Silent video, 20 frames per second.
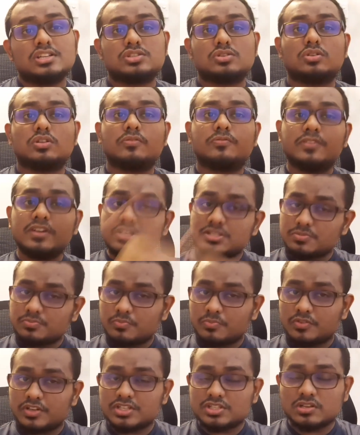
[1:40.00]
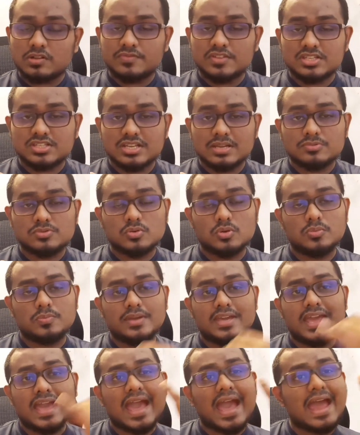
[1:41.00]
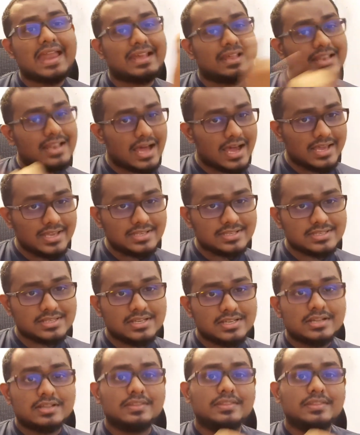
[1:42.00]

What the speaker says: So the first of the steps would be analyze,